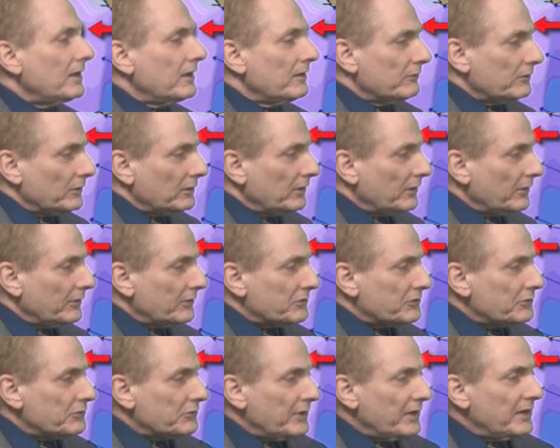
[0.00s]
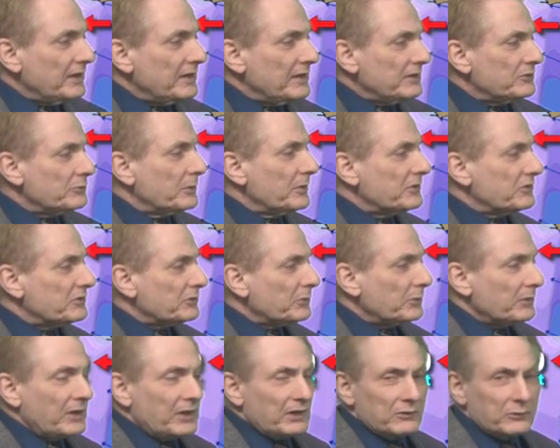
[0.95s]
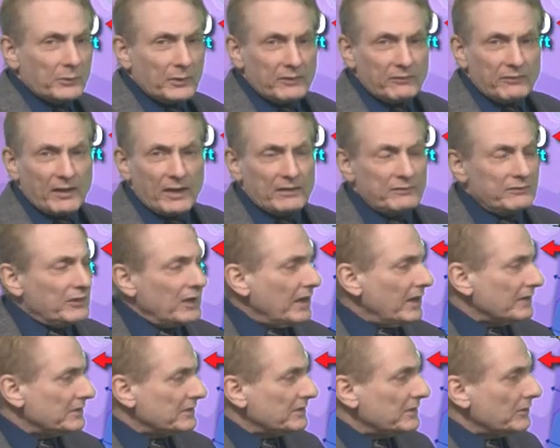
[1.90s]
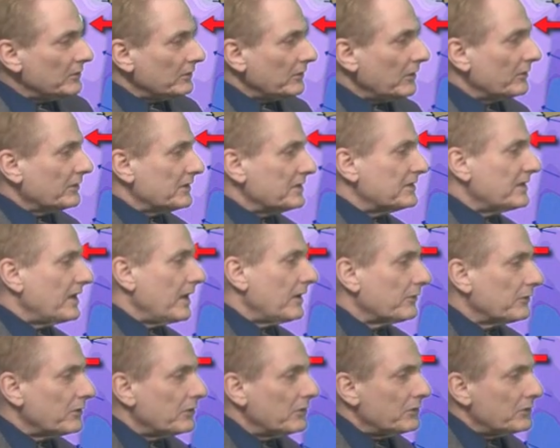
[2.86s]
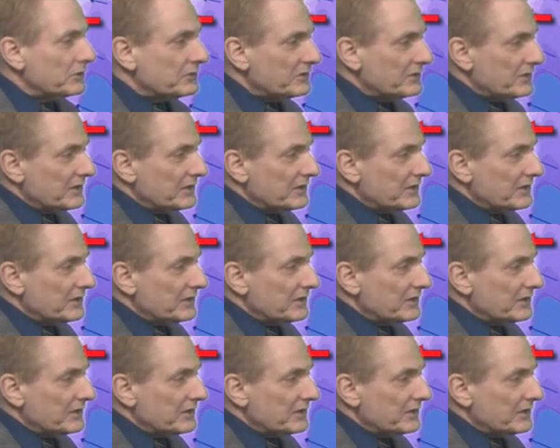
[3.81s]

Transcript: for Clarence Strait, east winds 20 to 25 knots here along the south coast,